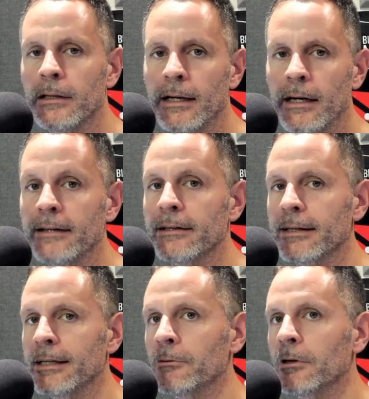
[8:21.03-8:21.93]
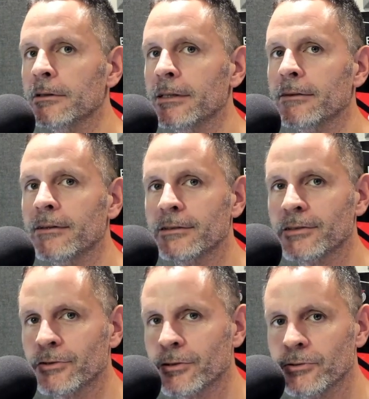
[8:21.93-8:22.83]
And I think anyone that thinks
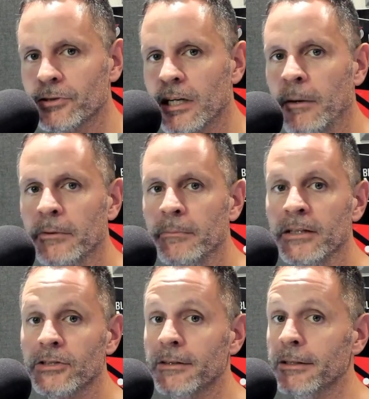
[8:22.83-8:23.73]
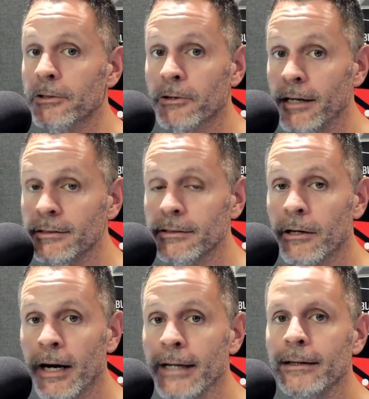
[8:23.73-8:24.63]
that Scoot should come off the bench, I think you're crazy,
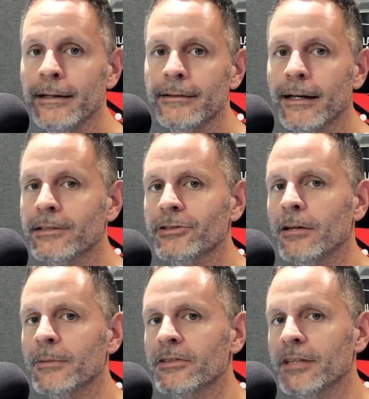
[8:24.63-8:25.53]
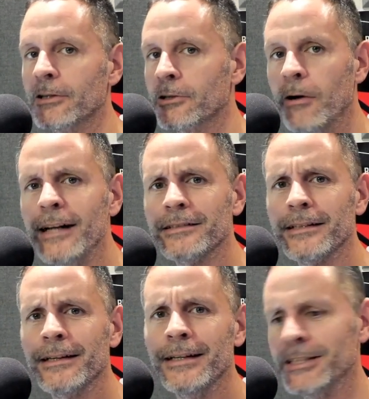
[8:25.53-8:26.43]
all right? That's just how I'm going to say it. You're
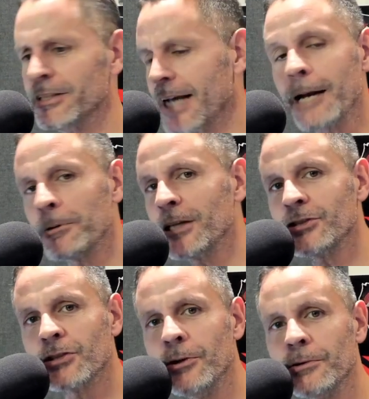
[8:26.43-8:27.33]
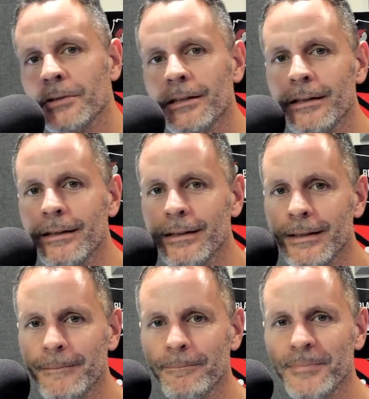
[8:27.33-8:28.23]
crazy. You got to play Scoot.
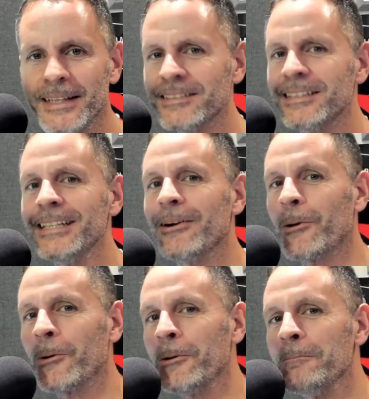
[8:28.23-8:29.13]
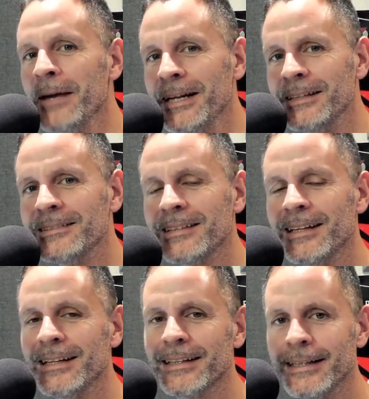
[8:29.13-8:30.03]
He doesn't need to earn minutes.
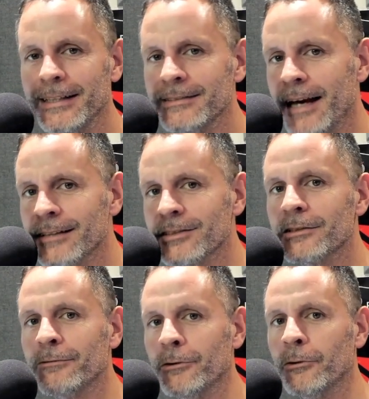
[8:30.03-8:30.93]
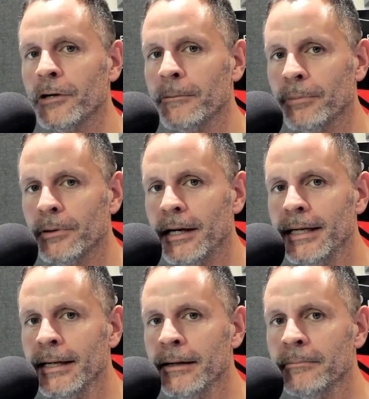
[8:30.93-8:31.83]
Get his ass on the floor and play
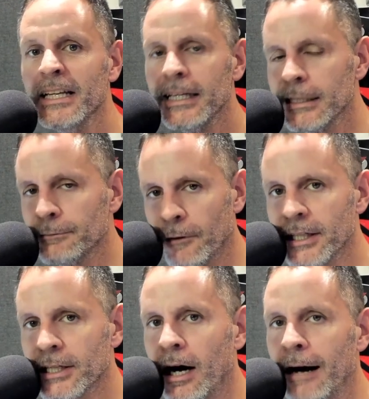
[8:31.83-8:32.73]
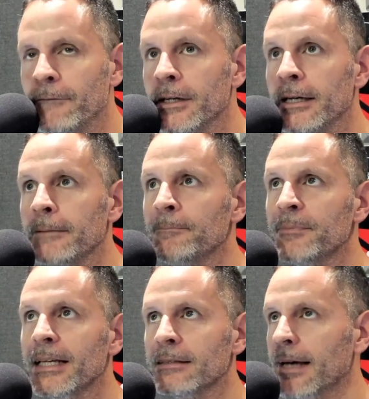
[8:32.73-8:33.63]
him. He's very confident.
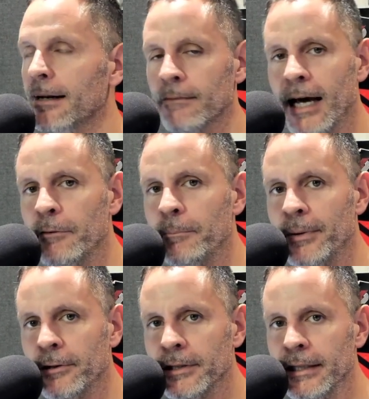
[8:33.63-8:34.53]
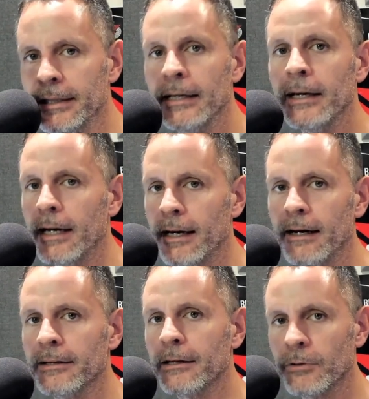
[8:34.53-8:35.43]
He's got a lot of ability. And
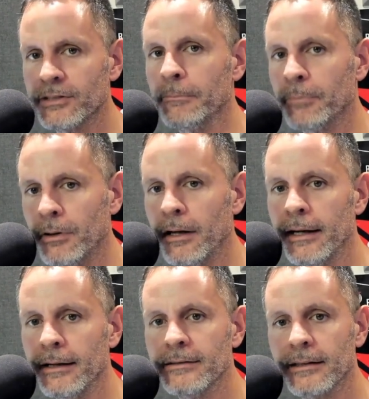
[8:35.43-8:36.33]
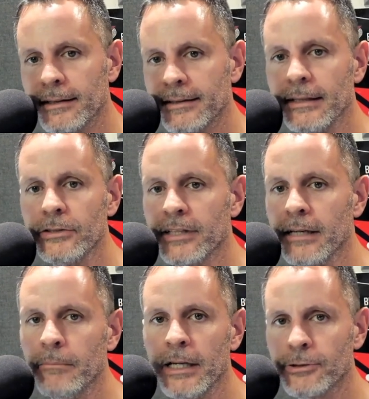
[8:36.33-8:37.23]
I think once he plays and continues to
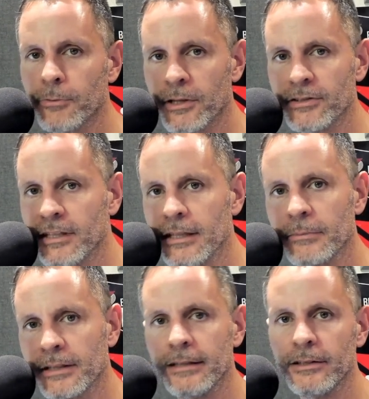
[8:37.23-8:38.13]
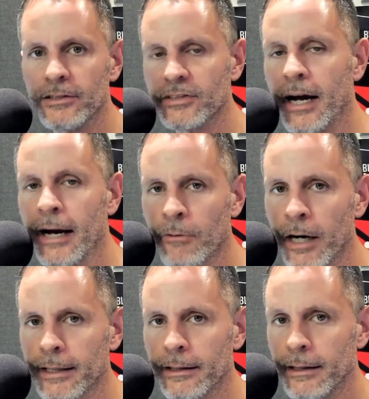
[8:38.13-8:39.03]
get minutes, we're going to see him continue to
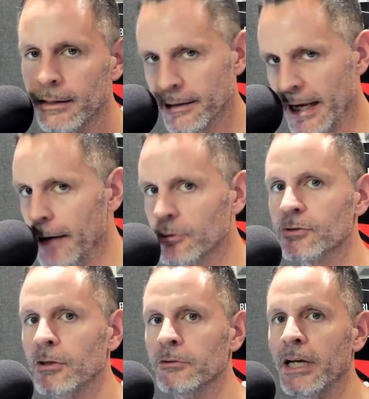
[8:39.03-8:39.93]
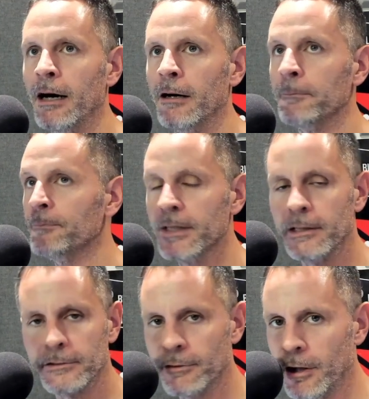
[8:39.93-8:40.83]
skyrocket. The game will slow down.
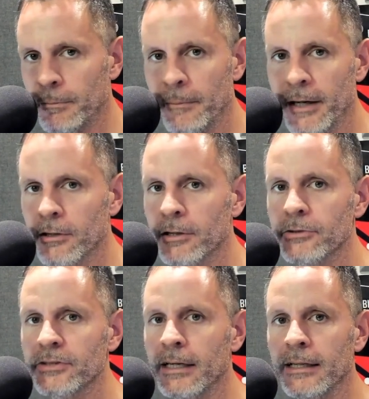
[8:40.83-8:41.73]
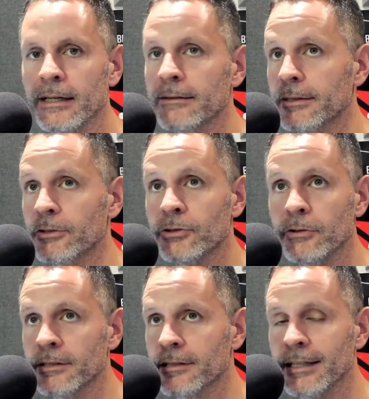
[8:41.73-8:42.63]
He'll develop a better understanding. I think the
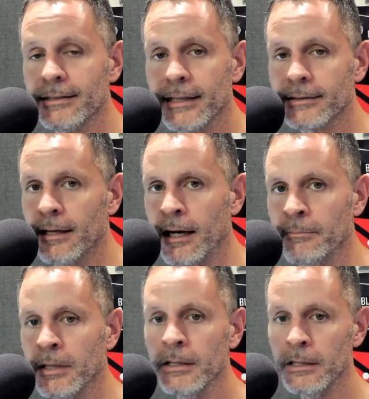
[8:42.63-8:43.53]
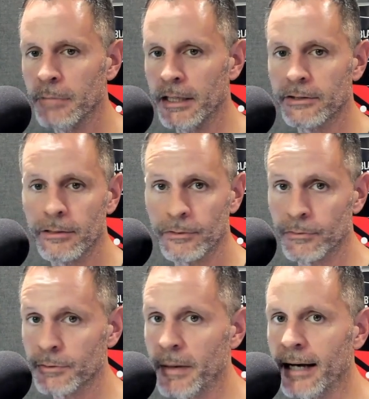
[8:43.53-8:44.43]
shooting's going to take time. But in terms of
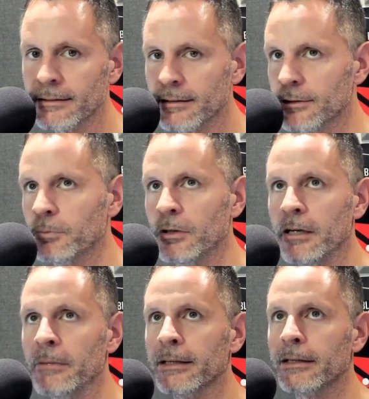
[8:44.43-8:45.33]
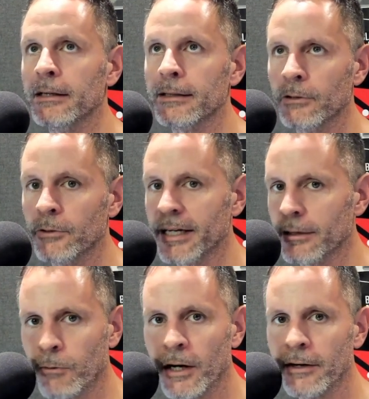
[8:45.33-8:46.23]
his passing, his playmaking, and learning how
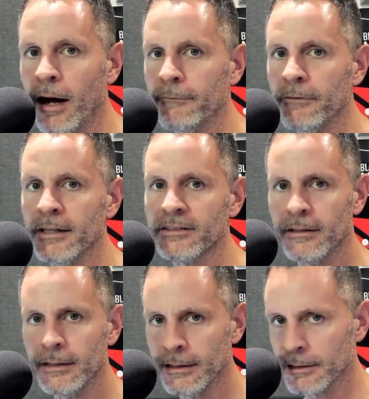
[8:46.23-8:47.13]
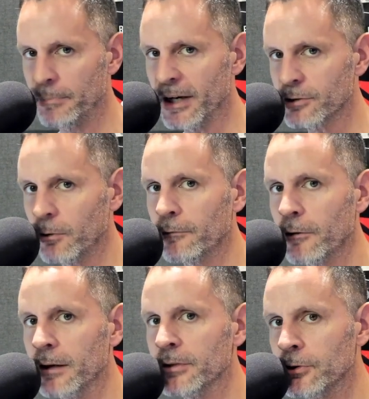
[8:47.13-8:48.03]
to run an offense, the best way for
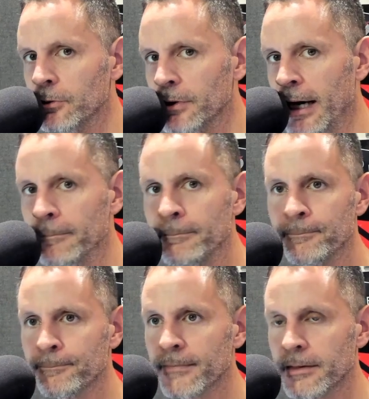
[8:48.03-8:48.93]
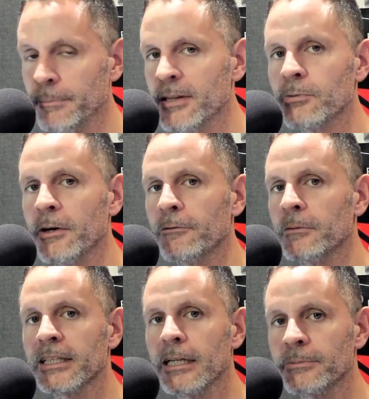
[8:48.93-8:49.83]
him to do that, the best way for him
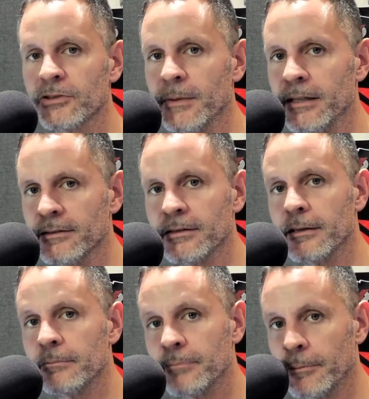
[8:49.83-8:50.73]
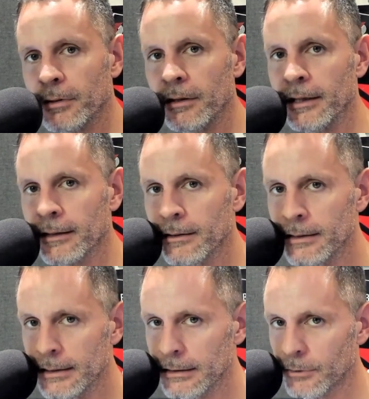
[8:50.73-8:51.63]
to get up to speed is to be playing
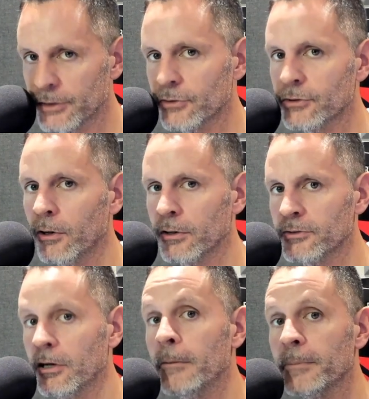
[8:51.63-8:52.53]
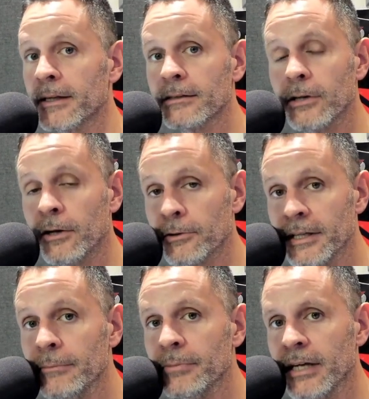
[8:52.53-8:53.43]
with the starters up against other
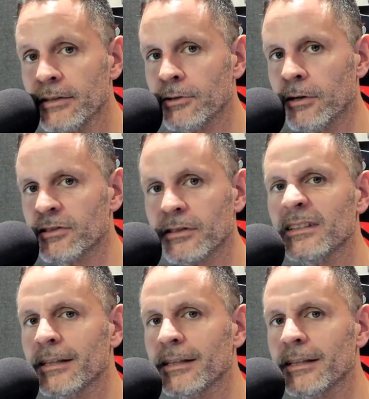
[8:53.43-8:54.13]
NBA starters,